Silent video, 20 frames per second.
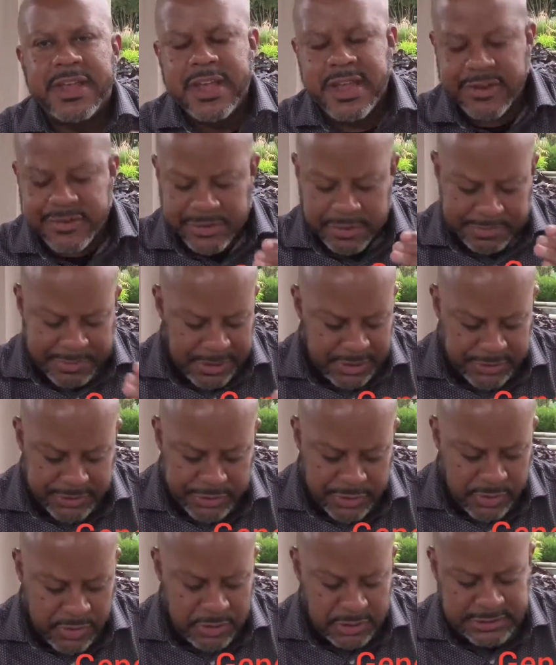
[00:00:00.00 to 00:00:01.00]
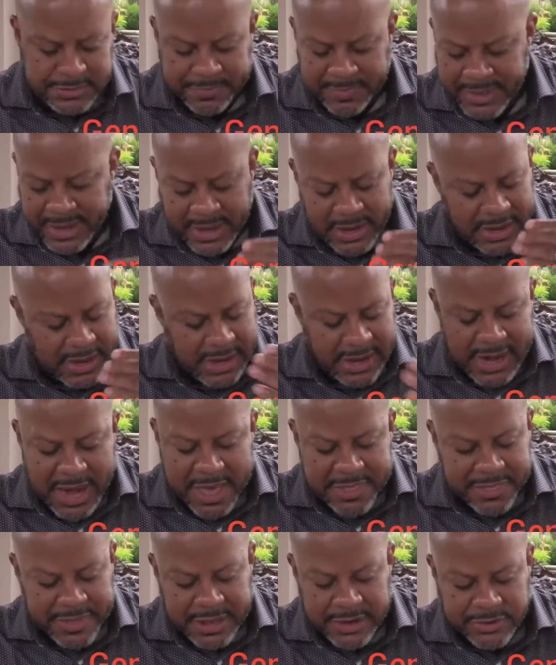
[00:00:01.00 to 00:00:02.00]
Egypt is yours.'" And
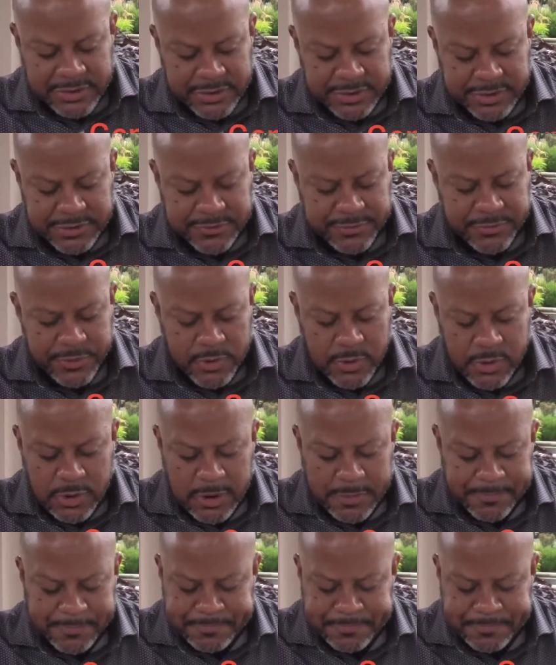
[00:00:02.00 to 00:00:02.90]
I think just for